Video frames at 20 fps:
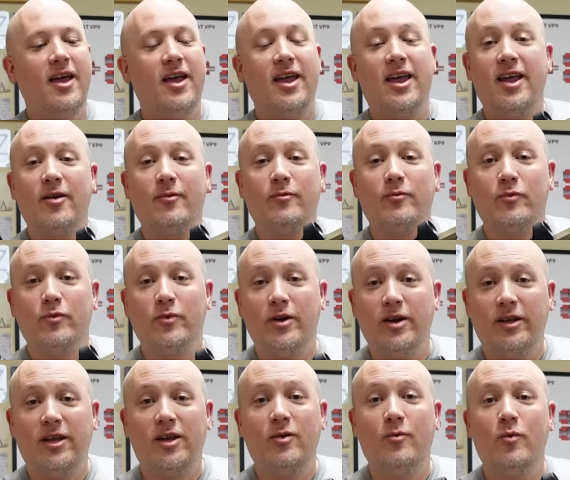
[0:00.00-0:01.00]
It
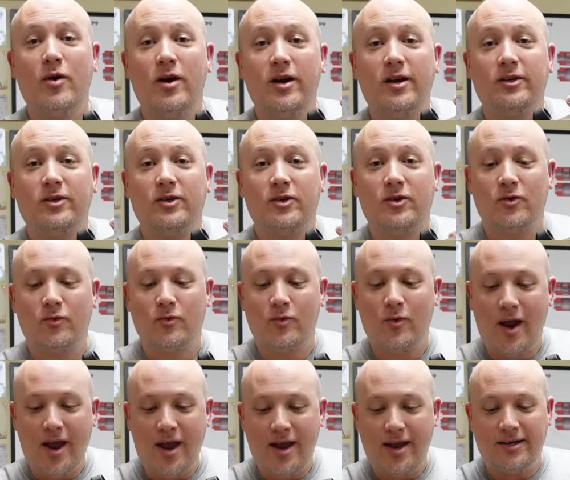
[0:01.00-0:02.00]
really was
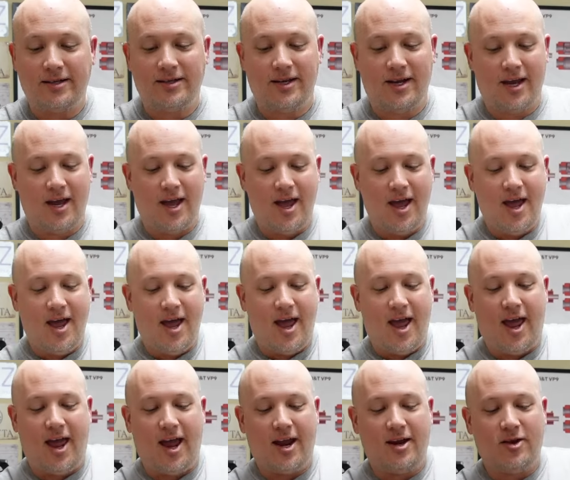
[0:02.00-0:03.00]
crazy.
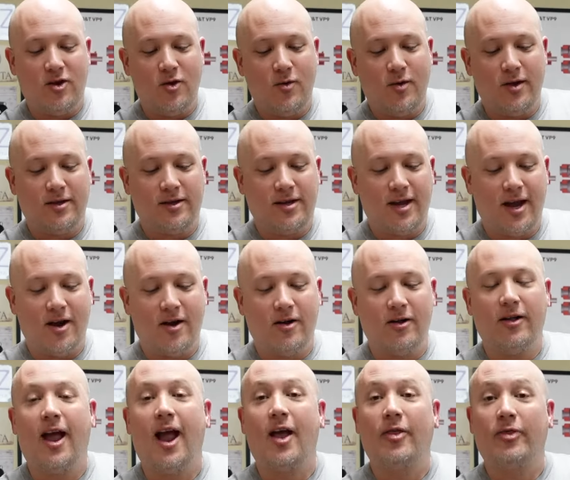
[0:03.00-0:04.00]
And you could
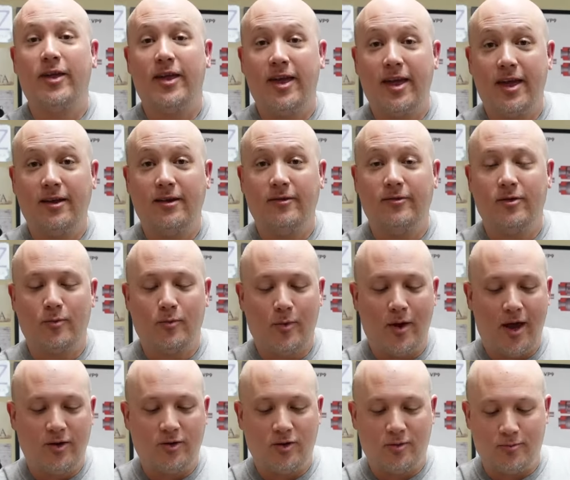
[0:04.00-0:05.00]
tell at the end of the
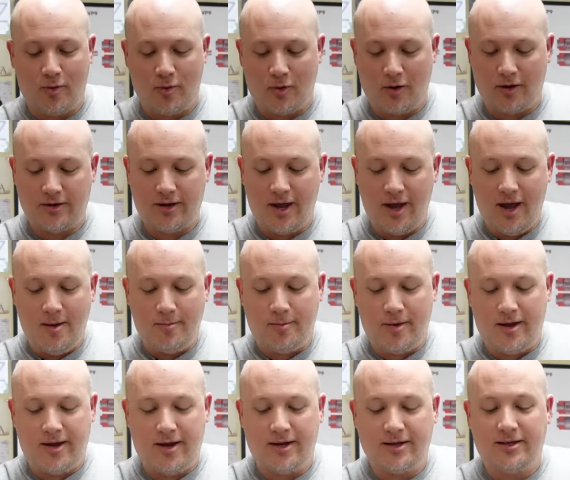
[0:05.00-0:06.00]
range report
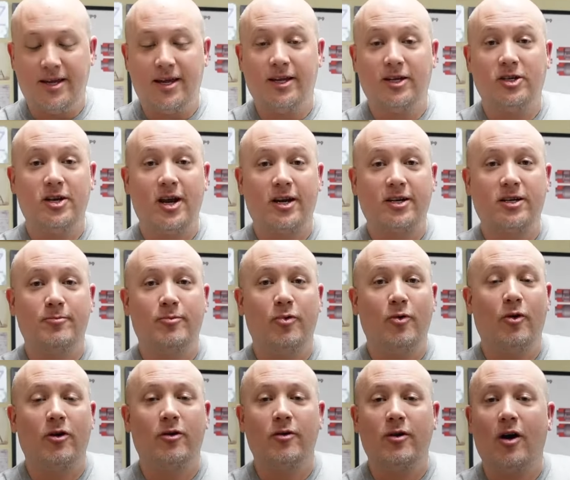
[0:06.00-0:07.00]
because the ejection
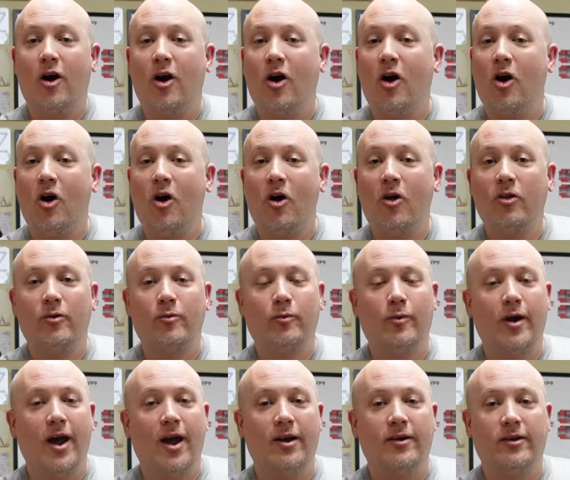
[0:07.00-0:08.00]
port all
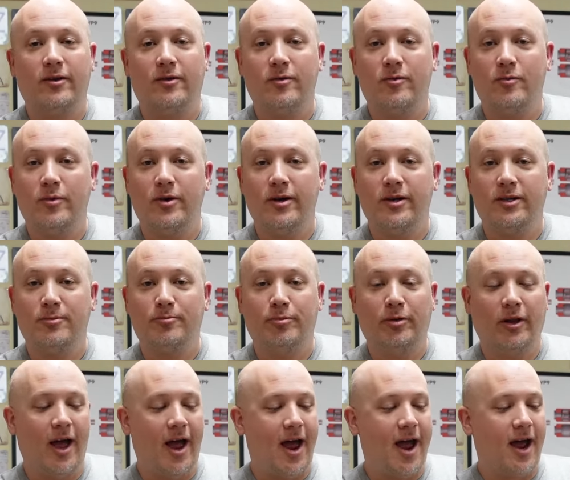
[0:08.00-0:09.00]
around it was
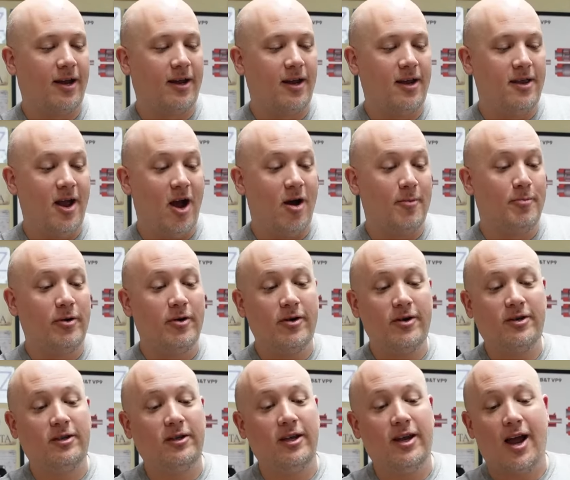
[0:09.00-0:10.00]
black. Now,
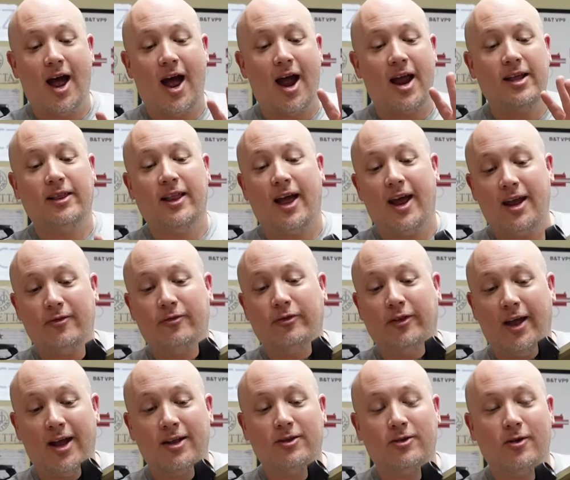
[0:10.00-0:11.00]
personally, I like
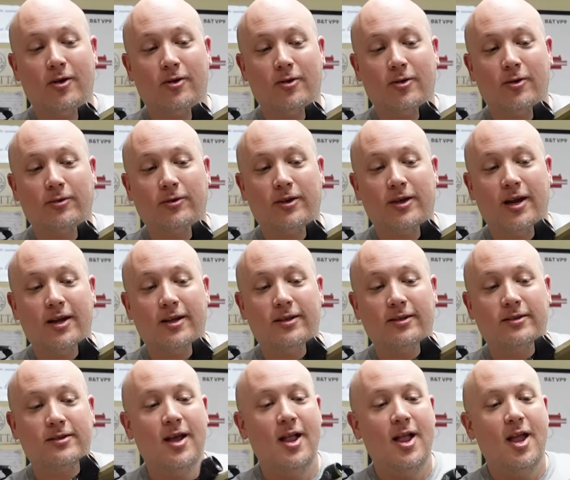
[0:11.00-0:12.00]
flat dark earth
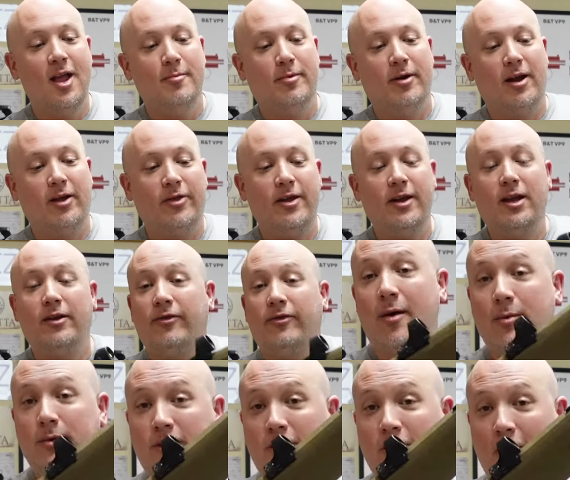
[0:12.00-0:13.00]
guns, but I think
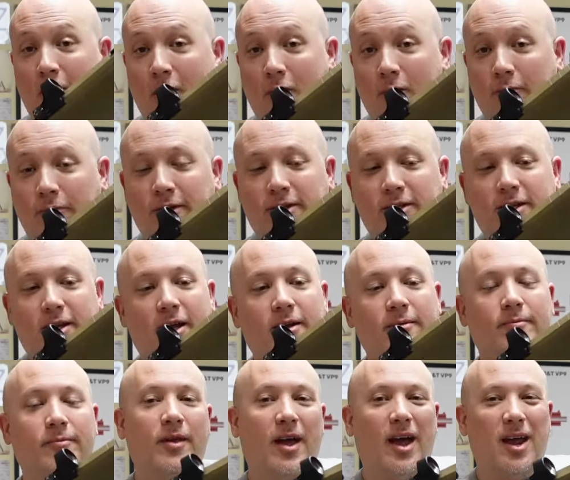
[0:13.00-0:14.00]
was going to own this
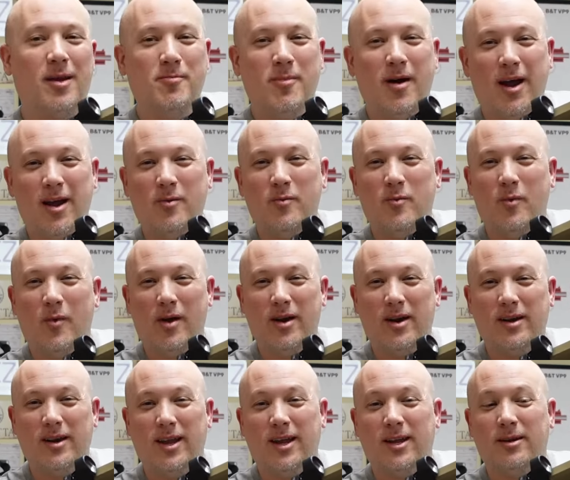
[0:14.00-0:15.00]
gun, I might
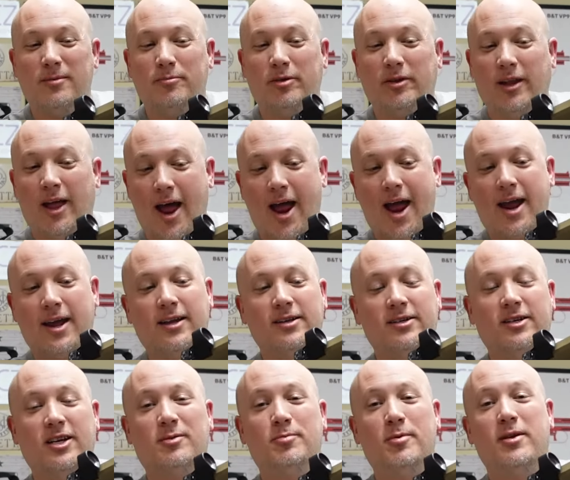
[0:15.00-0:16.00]
want it in black
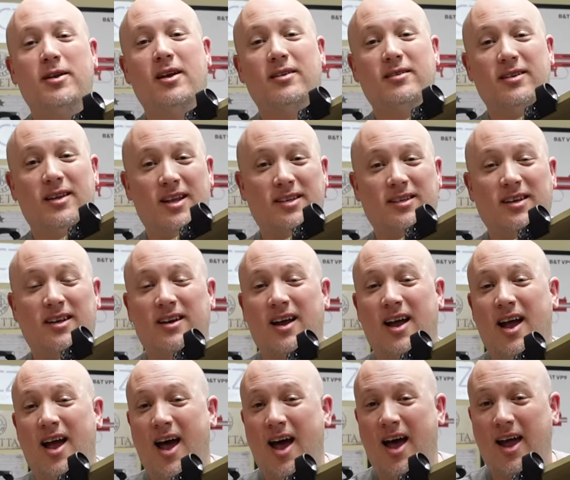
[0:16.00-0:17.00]
just because it's going to
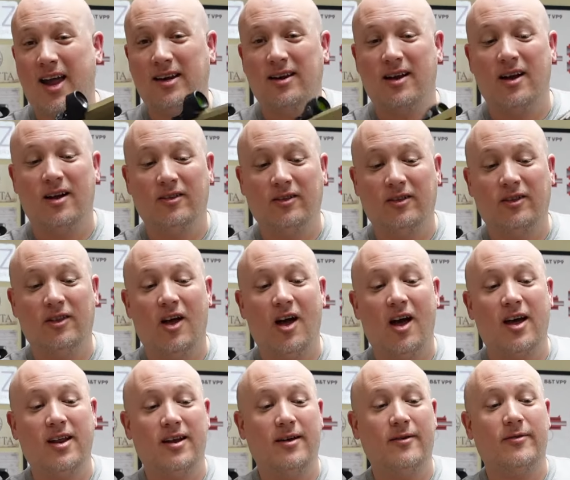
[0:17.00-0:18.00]
hide a
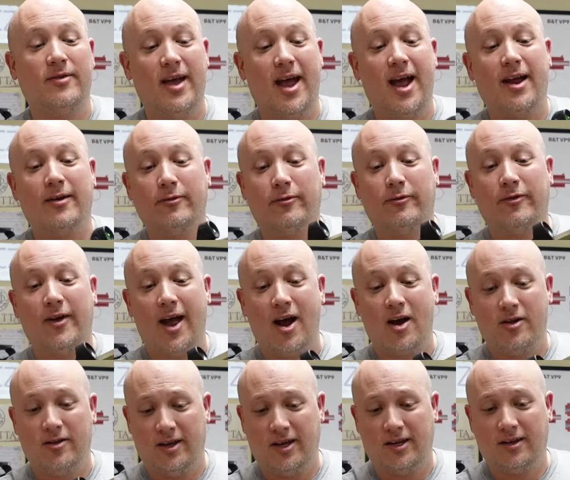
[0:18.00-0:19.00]
lot of that
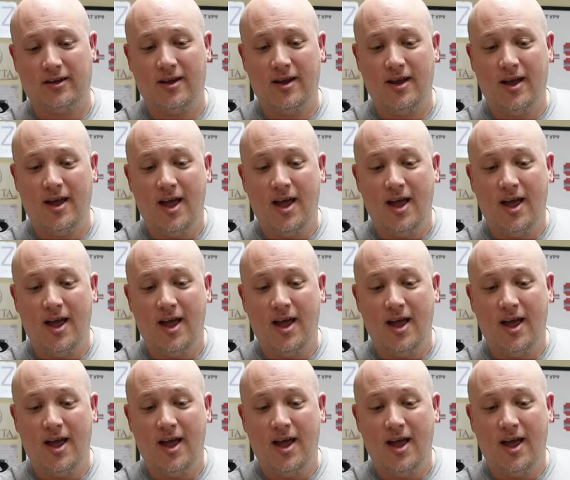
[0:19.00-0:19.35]
fouling.